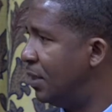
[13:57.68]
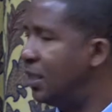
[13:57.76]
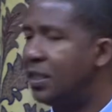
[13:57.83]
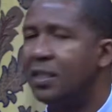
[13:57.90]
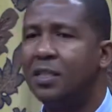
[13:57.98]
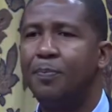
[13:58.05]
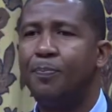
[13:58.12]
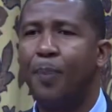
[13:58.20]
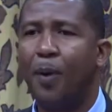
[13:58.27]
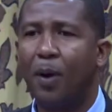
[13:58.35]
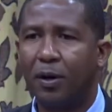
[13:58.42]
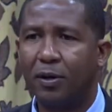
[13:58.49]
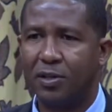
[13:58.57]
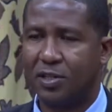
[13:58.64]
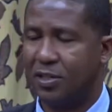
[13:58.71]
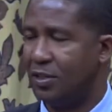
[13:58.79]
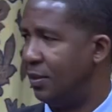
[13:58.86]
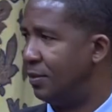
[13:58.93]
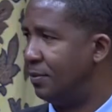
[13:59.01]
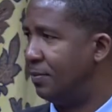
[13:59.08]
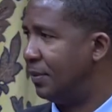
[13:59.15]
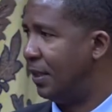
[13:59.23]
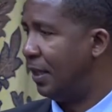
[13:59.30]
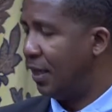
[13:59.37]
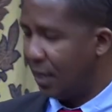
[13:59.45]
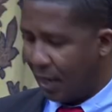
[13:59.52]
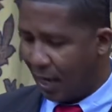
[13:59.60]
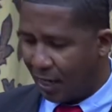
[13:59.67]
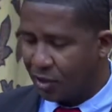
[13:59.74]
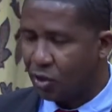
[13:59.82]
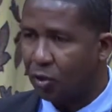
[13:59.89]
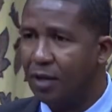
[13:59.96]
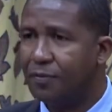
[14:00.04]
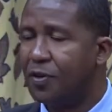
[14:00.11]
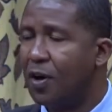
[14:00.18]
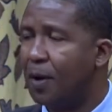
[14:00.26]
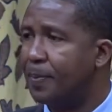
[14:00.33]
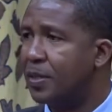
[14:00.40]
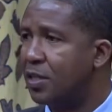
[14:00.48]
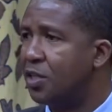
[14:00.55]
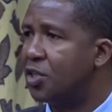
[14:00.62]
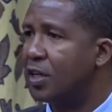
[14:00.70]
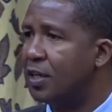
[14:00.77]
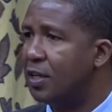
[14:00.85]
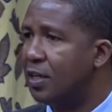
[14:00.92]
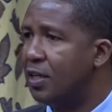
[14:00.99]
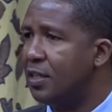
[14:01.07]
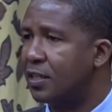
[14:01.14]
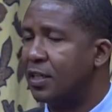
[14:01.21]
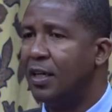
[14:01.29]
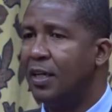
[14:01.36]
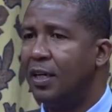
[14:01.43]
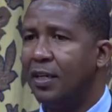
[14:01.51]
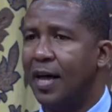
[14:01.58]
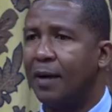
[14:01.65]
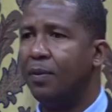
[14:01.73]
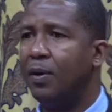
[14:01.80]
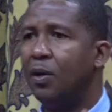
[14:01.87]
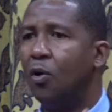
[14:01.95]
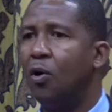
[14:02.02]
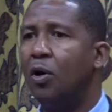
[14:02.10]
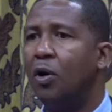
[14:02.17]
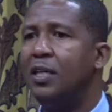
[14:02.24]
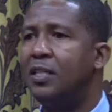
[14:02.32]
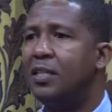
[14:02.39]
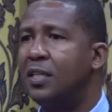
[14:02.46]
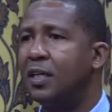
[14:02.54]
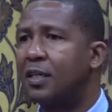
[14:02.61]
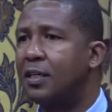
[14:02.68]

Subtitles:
It is hypocrisy. And so if your position is that we will only seek